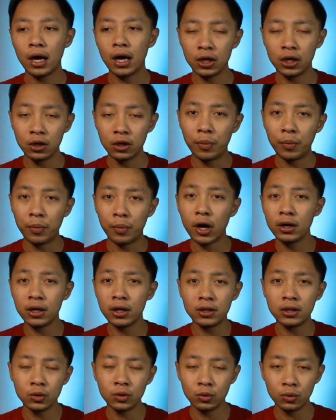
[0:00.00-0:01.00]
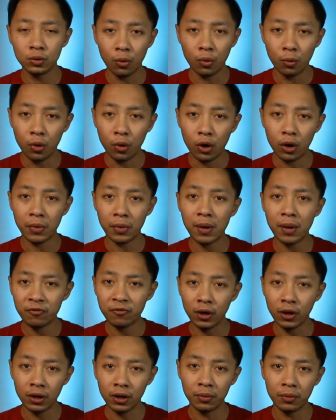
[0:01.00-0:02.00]
your body to warm up
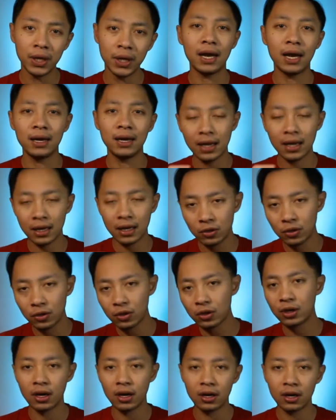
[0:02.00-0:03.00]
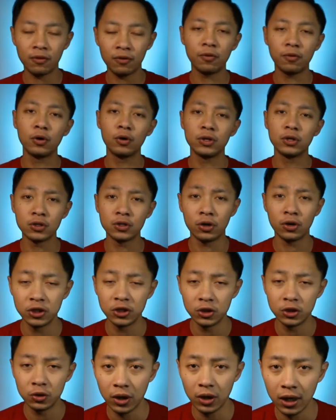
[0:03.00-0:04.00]
for a little bit, and then you could kind of focus on the
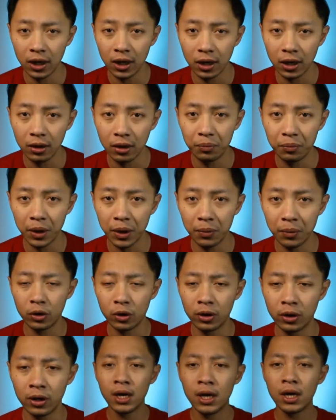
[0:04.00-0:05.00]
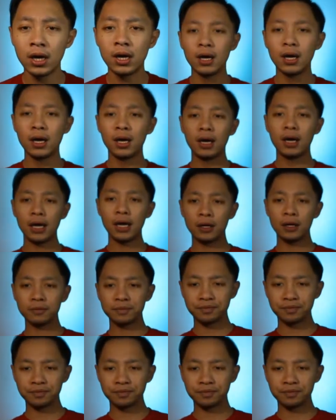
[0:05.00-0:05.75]
shooting a little bit more. Now